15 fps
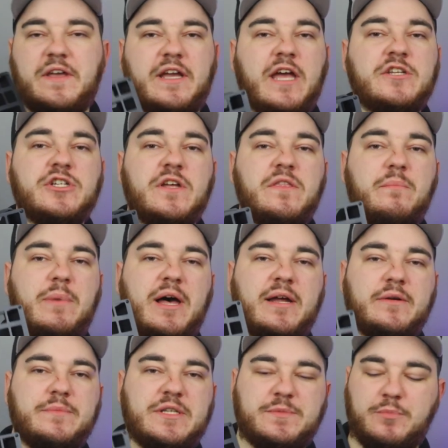the catch on the
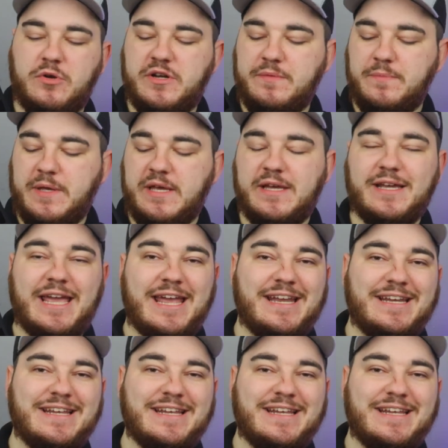bottom is pretty big and